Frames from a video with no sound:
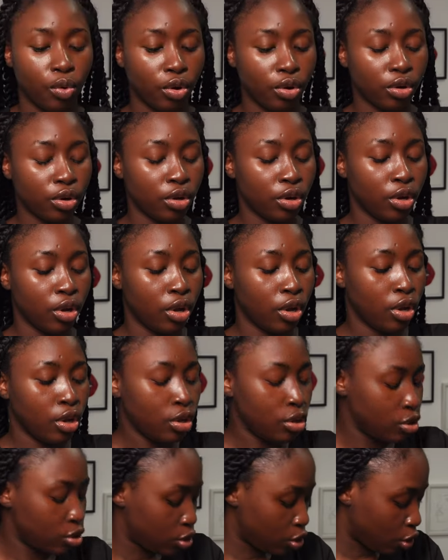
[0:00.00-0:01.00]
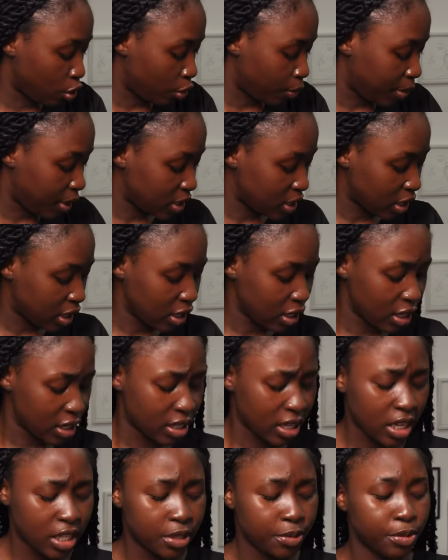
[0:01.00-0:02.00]
one. So basically they
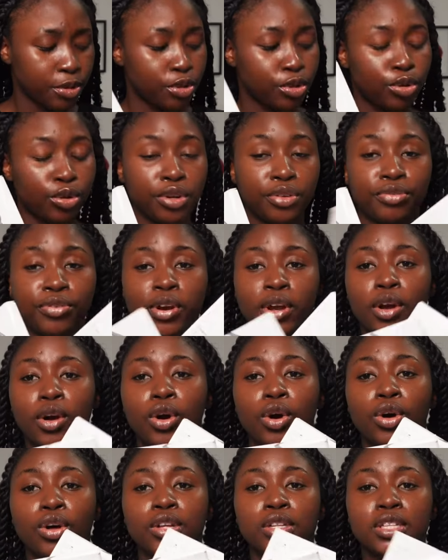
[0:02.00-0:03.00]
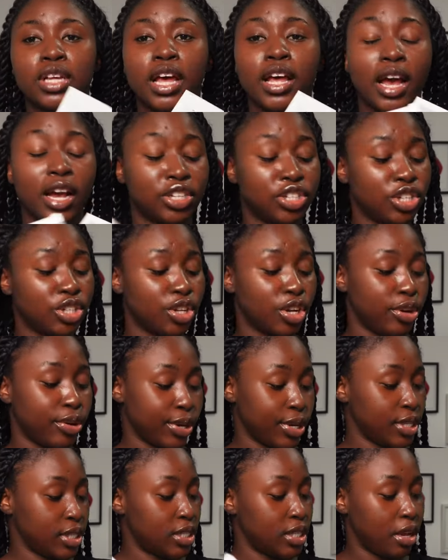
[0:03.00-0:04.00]
sent me two different cords. I actually thought they were
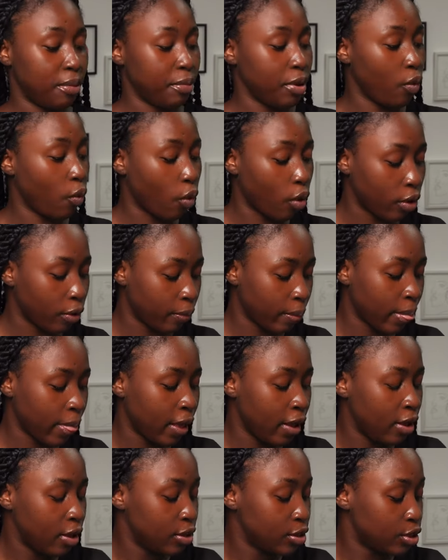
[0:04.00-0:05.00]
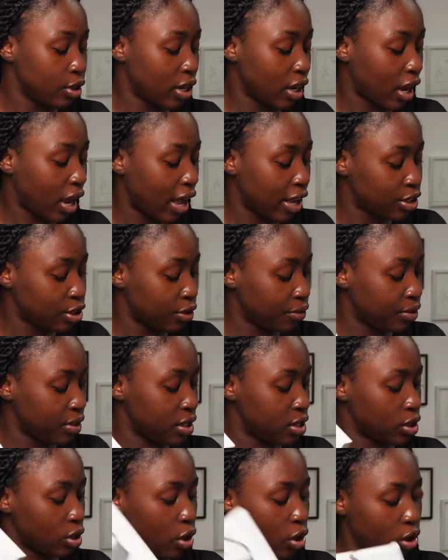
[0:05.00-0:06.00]
going to send me one. So the catch of
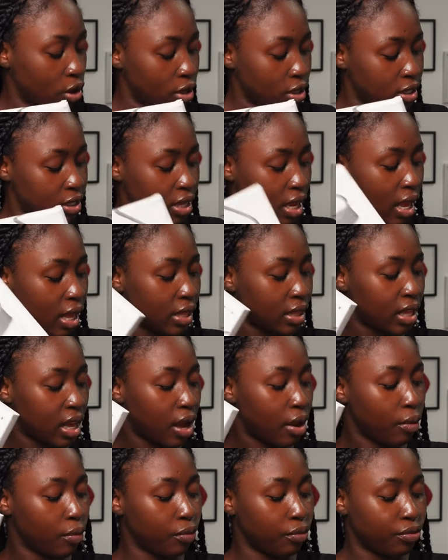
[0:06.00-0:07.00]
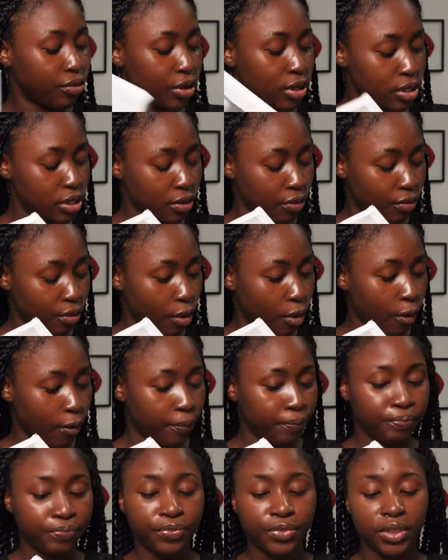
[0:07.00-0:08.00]
these cords are that, first of
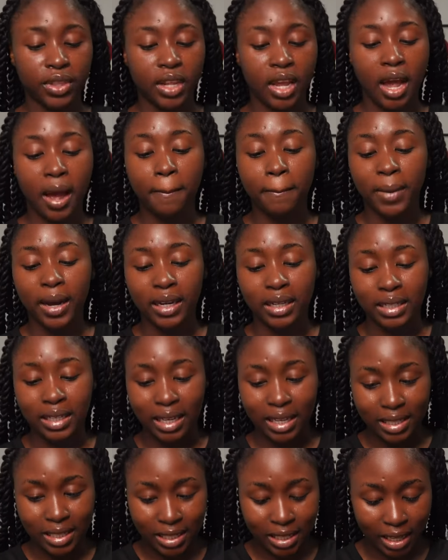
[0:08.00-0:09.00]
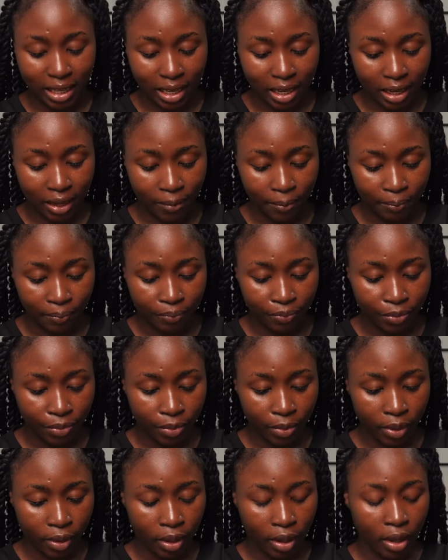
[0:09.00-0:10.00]
all, they are magnetic.
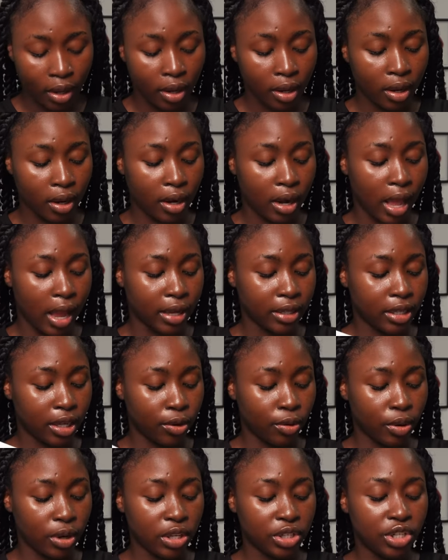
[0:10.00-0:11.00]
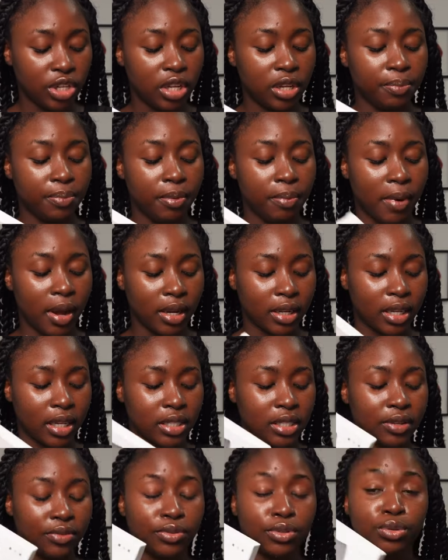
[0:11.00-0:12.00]
Like they could literally be
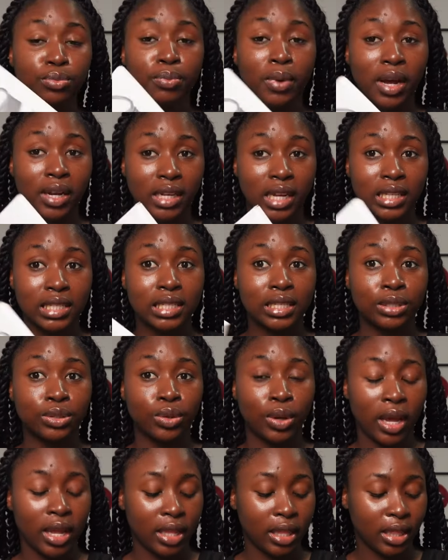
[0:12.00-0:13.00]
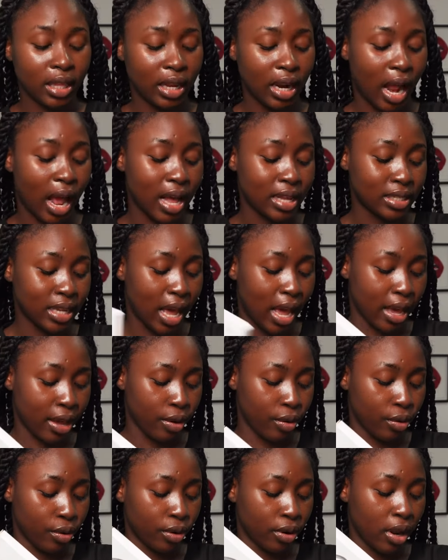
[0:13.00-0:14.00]
magnetic to anything that has
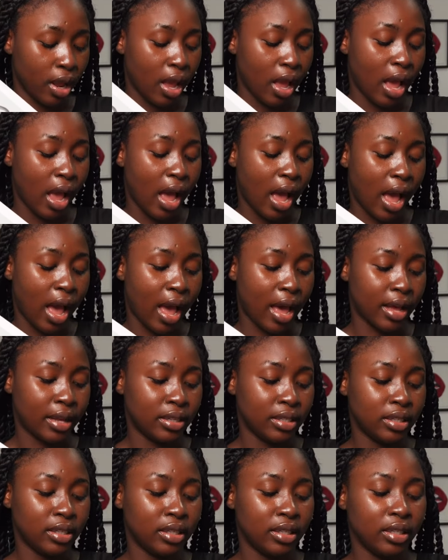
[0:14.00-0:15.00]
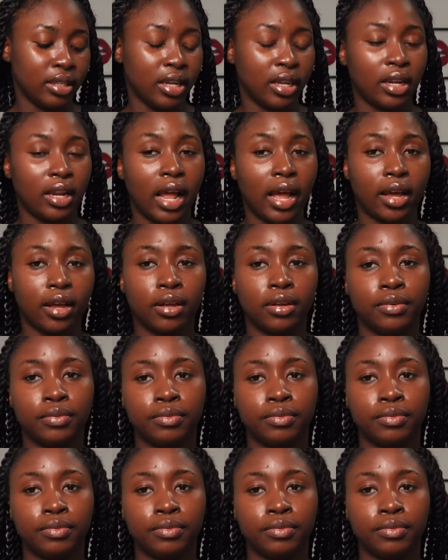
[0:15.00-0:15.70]
iron, and they like,